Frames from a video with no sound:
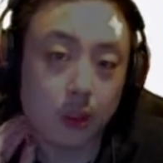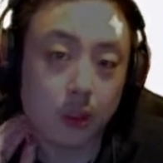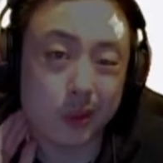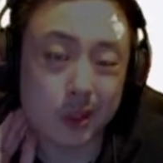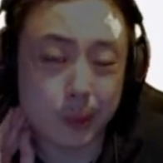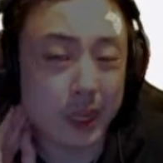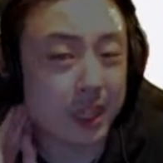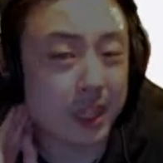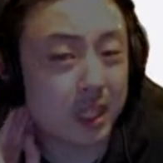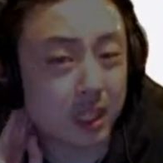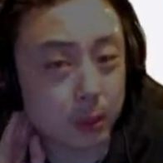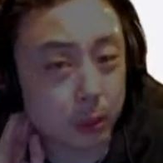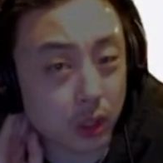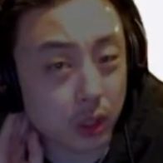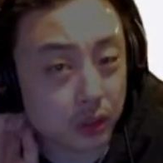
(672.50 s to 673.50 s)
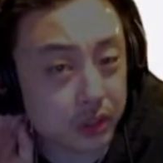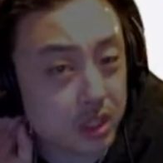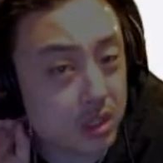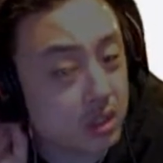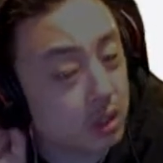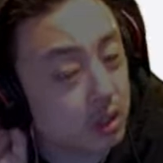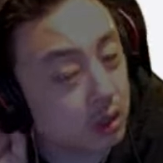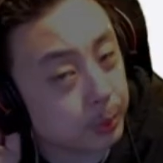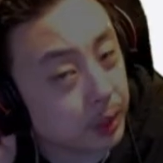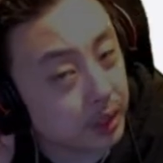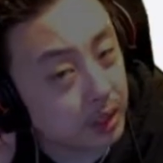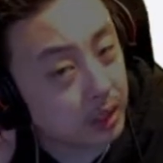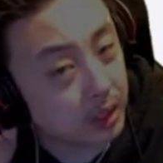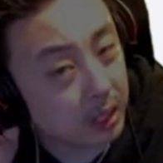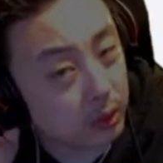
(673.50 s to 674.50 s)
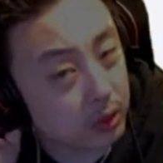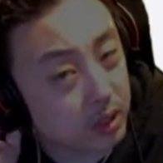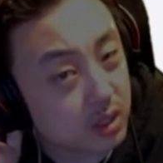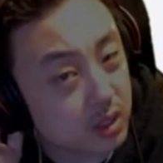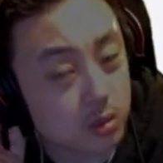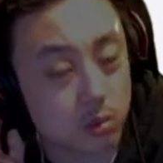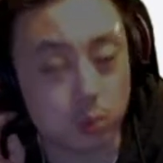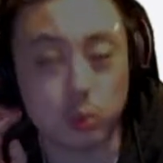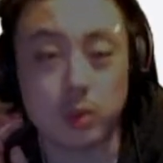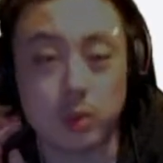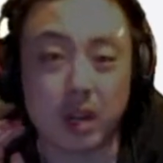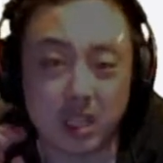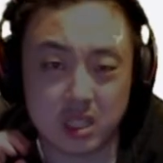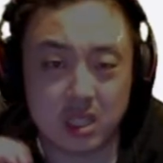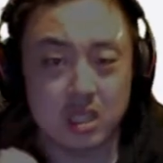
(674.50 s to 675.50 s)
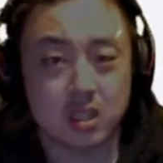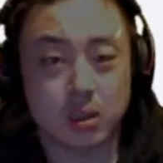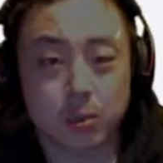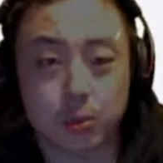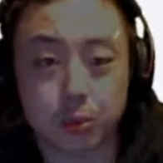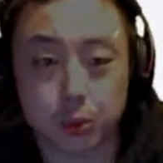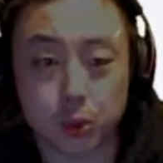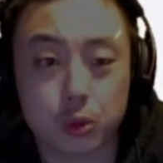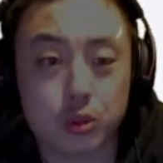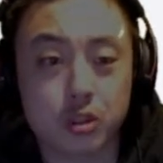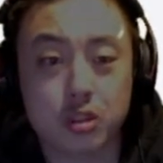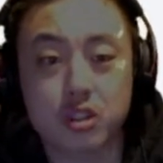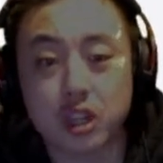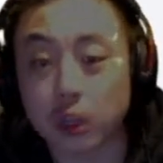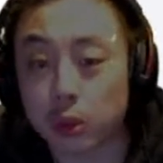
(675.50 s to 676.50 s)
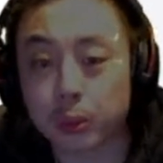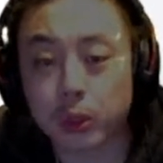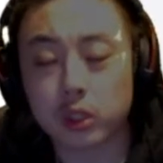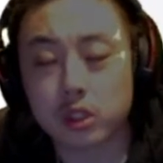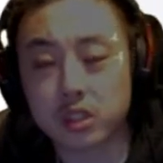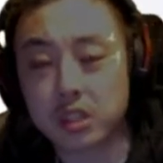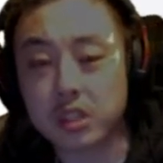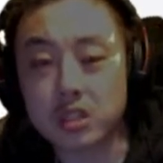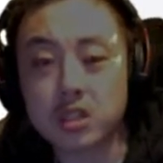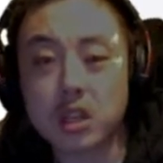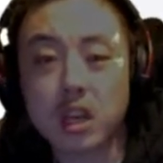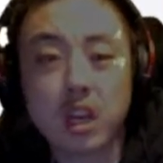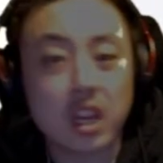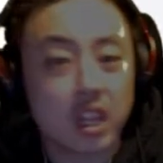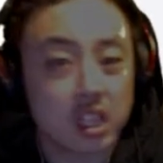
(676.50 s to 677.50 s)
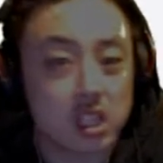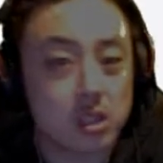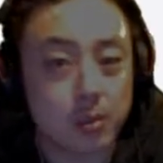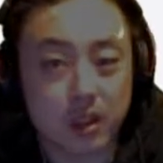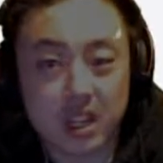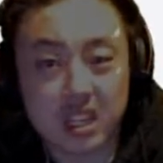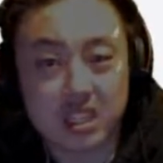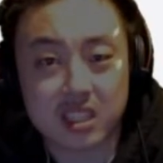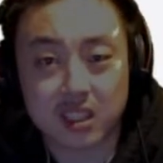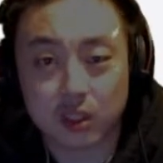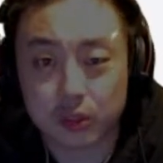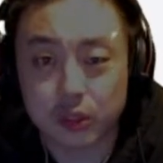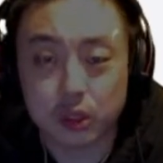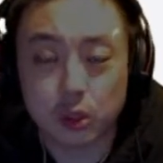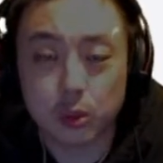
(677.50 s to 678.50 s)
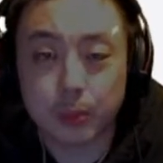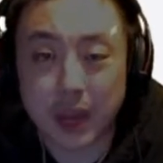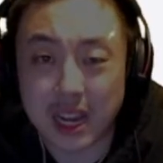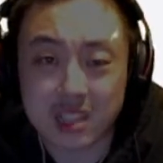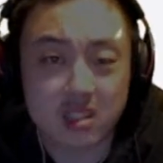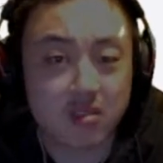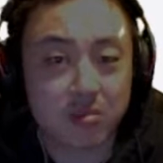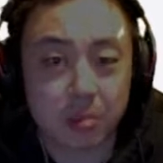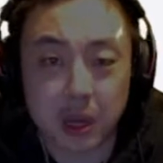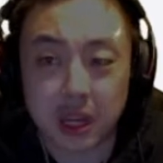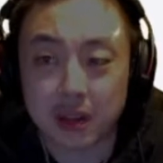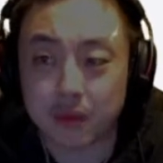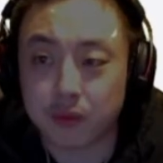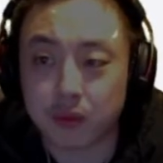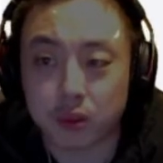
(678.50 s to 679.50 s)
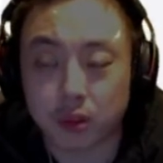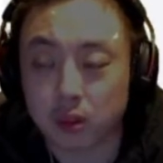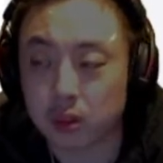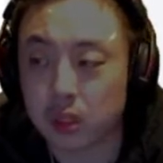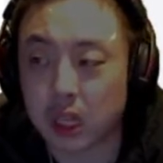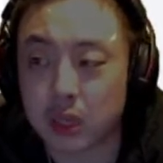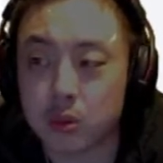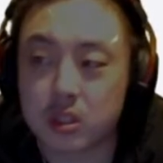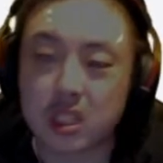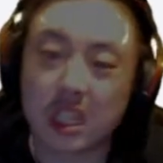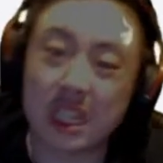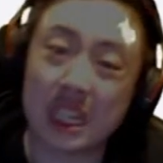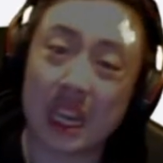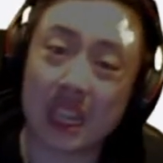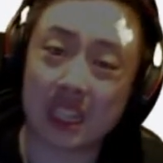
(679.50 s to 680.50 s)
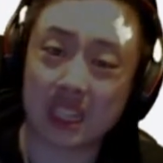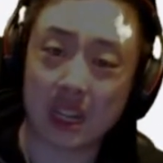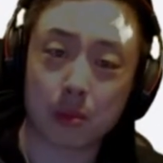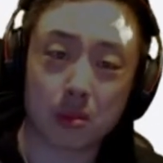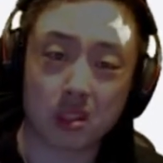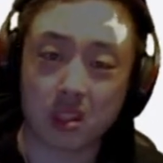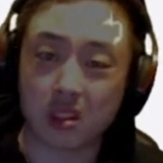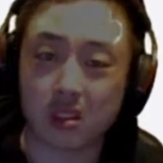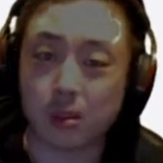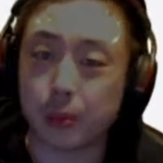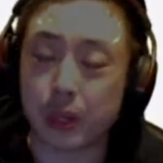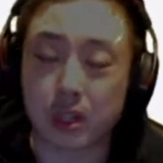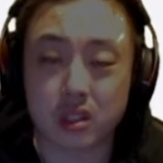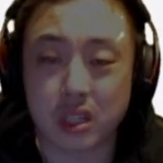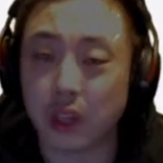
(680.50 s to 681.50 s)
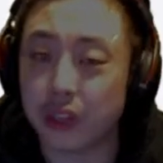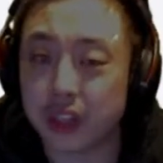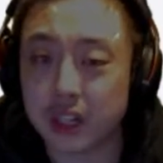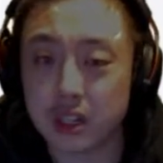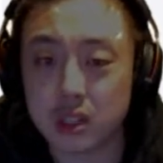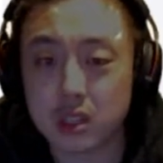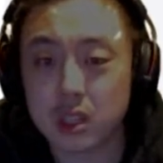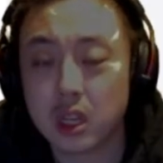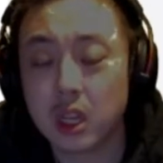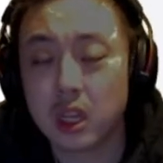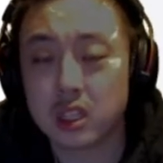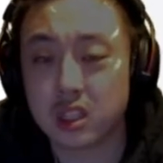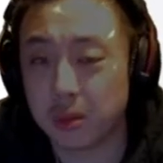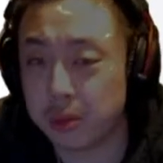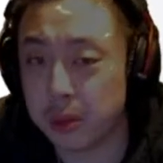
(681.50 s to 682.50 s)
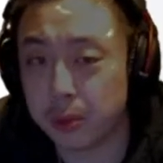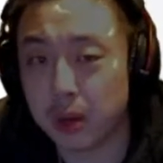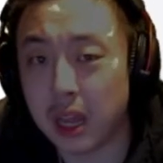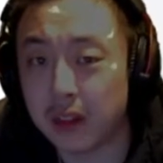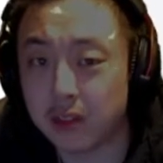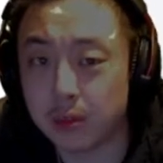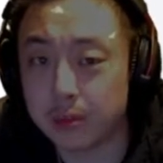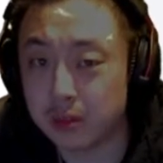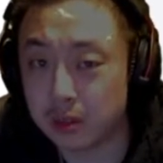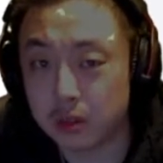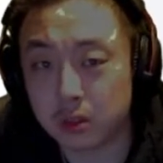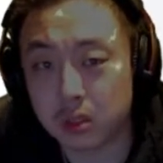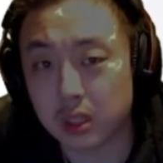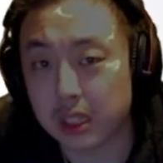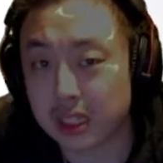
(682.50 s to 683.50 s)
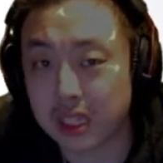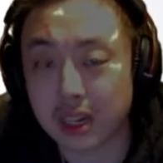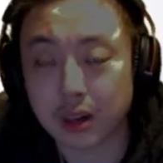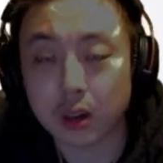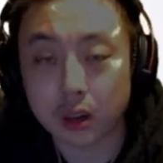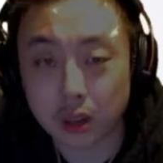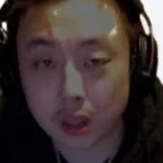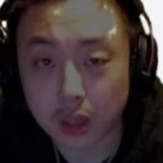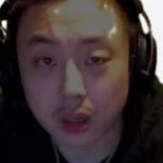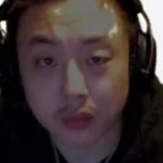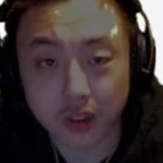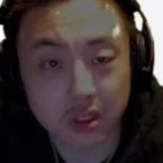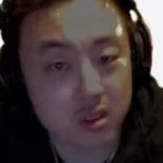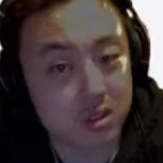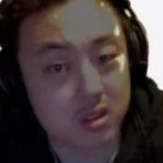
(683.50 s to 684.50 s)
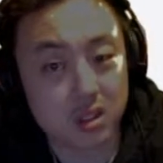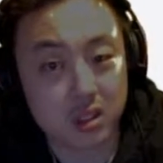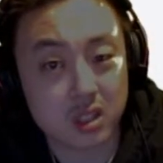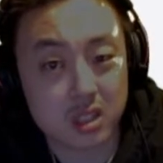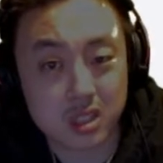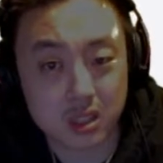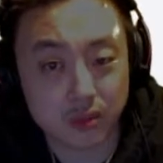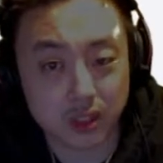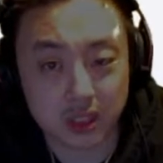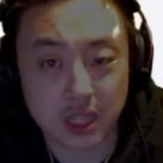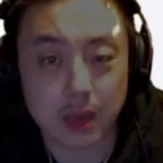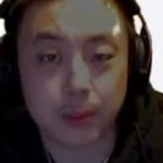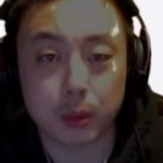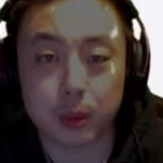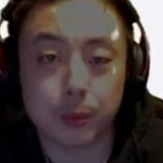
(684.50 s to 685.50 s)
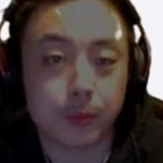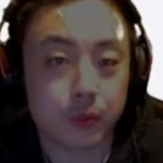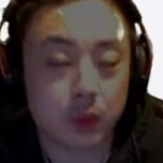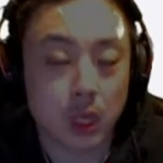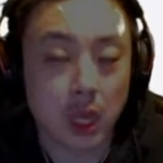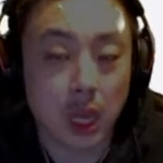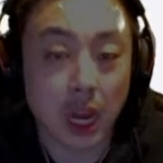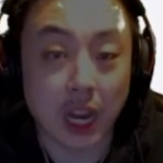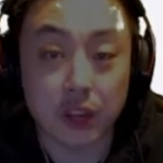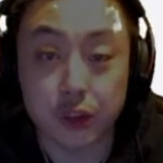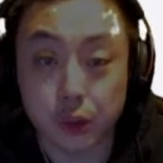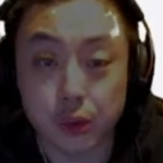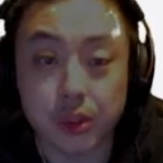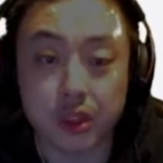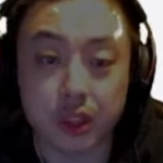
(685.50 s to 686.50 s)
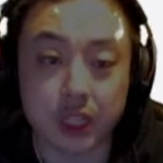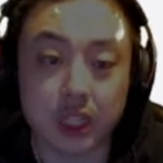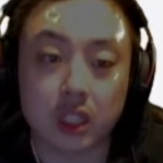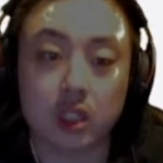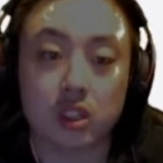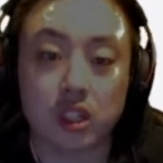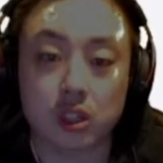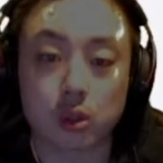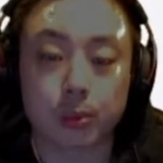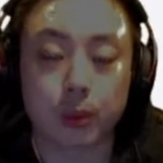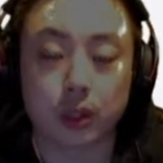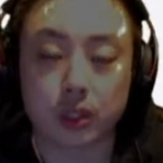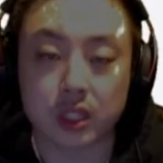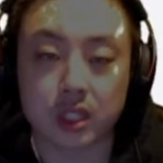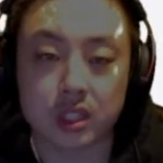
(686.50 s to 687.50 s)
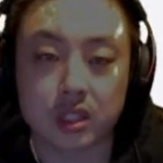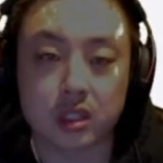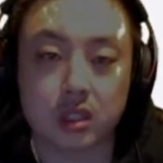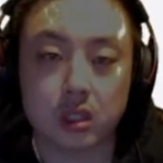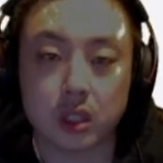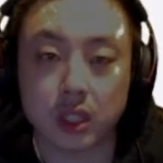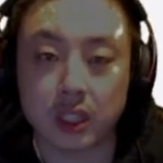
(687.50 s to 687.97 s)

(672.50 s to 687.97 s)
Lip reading: But depending on the multis and depending on how it is, we might see some Bruiser General Purchases. He's been a skill 2 passive bot for, I would say, 99% of the players out there. Some people have him built to like counter Faithless Litica and stuff like that, but I do think General Purges